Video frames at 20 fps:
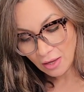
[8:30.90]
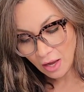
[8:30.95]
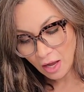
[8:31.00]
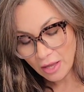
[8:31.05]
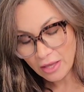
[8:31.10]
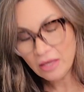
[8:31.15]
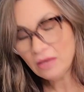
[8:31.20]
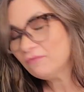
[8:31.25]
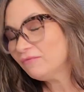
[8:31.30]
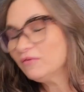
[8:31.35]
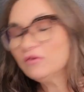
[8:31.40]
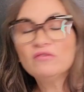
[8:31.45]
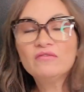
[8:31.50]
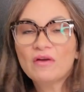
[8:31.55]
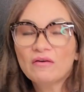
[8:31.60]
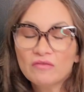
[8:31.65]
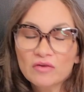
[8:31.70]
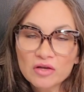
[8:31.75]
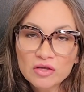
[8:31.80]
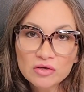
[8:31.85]
if you've
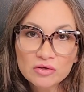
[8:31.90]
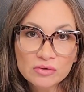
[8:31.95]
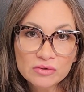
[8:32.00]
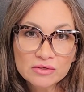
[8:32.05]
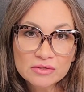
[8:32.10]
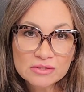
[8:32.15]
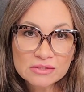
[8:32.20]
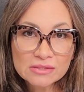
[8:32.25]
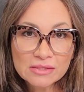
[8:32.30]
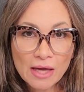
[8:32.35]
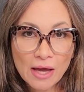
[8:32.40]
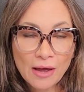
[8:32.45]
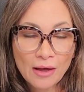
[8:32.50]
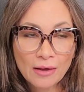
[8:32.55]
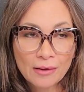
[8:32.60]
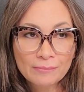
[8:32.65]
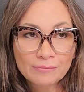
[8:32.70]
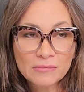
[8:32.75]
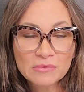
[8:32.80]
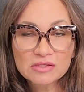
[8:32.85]
ever used
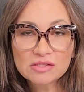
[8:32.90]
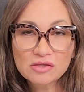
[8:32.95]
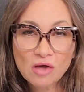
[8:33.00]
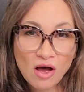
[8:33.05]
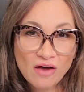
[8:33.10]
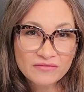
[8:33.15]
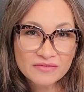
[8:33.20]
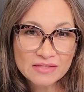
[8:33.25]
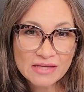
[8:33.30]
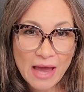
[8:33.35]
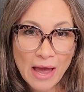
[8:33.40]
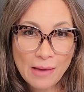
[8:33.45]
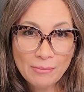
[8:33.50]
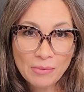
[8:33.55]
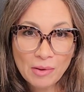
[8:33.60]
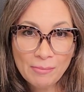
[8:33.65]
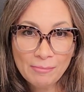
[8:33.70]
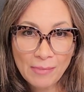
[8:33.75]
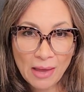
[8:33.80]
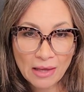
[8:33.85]
soft
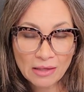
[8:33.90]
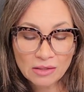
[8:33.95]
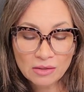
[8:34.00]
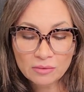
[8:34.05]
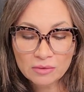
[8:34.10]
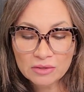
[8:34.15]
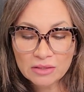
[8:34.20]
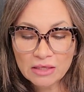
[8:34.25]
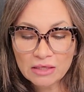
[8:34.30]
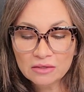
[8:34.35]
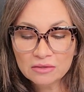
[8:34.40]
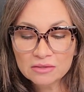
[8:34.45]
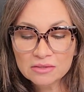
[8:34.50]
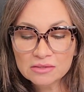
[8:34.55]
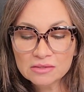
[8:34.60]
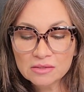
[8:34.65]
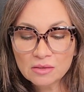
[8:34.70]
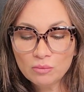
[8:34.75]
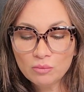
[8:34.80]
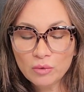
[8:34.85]
tap manual
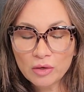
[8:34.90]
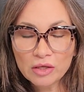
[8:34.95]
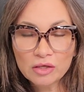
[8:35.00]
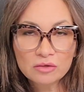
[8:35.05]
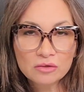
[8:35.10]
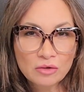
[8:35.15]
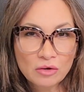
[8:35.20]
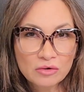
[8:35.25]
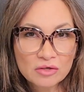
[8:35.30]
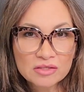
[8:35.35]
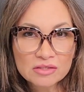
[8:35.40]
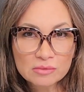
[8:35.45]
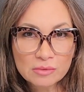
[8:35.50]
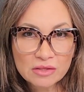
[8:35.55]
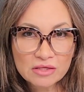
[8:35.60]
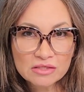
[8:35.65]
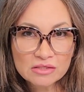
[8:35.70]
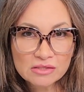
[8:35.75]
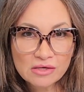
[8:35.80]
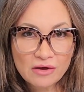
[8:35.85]
needles, what you'll notice with
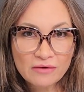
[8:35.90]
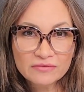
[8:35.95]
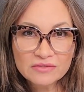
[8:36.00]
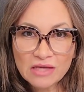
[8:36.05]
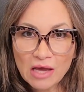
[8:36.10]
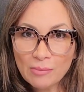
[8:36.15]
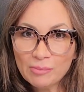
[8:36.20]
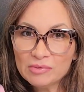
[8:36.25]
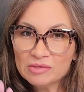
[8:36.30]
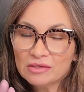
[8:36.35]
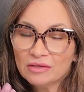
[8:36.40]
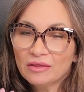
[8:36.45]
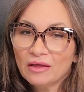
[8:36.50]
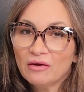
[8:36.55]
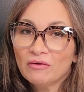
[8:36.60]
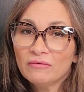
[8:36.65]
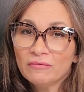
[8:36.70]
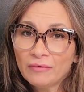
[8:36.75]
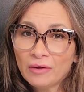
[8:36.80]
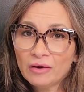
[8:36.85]
the soft tap is that they
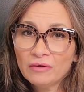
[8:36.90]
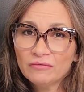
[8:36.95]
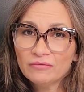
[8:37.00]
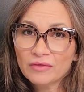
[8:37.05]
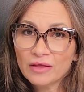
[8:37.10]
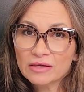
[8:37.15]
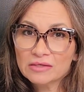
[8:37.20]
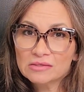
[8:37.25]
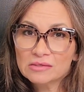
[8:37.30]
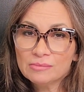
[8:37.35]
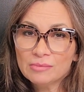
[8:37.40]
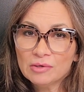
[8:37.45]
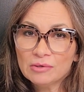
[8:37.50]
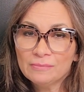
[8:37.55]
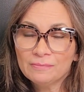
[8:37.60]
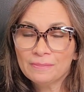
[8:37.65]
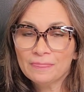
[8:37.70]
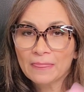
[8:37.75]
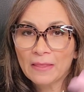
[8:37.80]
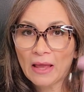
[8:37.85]
are very
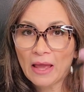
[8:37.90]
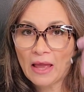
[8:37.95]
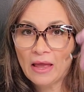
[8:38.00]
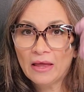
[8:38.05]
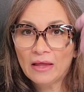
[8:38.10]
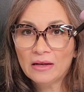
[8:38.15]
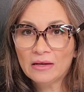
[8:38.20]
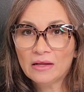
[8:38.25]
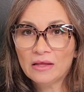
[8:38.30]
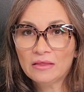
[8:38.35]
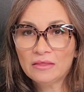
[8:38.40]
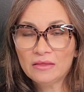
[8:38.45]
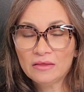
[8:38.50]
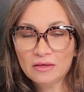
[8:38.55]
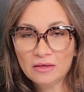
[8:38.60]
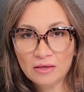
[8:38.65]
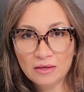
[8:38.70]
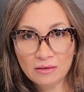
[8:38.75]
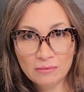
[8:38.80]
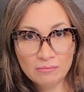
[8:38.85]
flexible, and
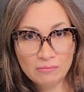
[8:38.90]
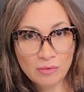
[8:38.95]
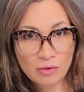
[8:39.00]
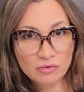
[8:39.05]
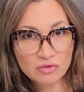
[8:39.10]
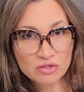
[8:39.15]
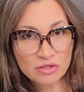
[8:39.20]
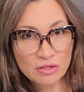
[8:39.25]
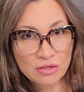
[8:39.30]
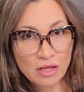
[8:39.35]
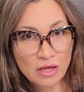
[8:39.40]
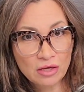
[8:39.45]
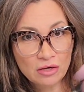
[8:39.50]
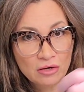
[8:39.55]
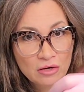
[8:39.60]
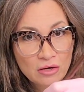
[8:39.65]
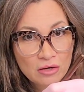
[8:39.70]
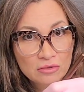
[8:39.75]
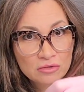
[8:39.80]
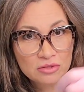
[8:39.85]
the motion that
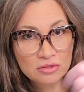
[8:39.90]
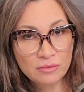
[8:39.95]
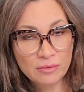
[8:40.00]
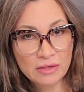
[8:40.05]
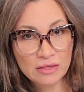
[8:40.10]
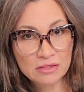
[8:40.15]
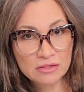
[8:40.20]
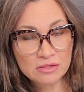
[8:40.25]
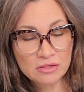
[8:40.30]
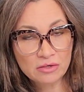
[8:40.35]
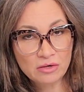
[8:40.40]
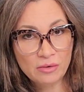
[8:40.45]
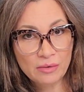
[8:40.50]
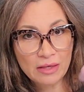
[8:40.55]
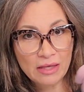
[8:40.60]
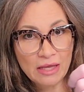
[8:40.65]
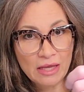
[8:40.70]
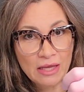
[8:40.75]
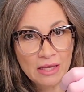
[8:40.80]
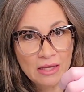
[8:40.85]
you're doing is you're
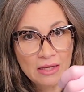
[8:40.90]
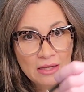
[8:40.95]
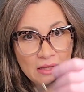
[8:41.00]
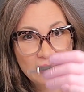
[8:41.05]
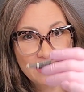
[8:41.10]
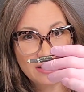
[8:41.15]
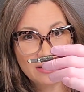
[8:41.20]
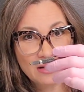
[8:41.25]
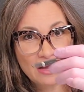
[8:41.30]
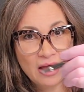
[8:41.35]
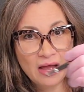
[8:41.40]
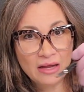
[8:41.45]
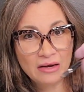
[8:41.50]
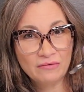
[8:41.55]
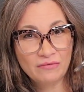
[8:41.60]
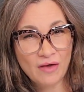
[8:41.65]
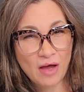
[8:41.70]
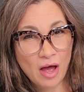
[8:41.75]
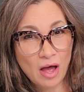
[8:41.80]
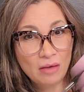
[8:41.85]
going in and then kind
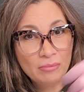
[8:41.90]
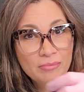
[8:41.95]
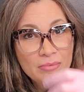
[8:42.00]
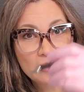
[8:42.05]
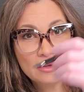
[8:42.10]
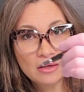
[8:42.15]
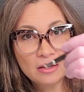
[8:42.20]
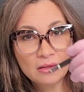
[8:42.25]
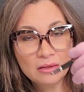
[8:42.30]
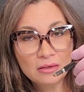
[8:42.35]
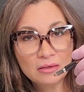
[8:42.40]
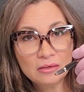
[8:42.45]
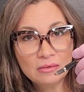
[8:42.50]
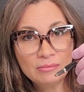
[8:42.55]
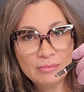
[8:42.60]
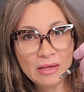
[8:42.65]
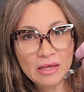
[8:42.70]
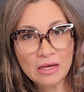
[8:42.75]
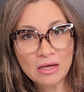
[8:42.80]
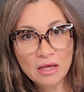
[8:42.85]
of up a little
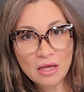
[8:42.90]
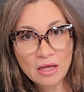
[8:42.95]
bit,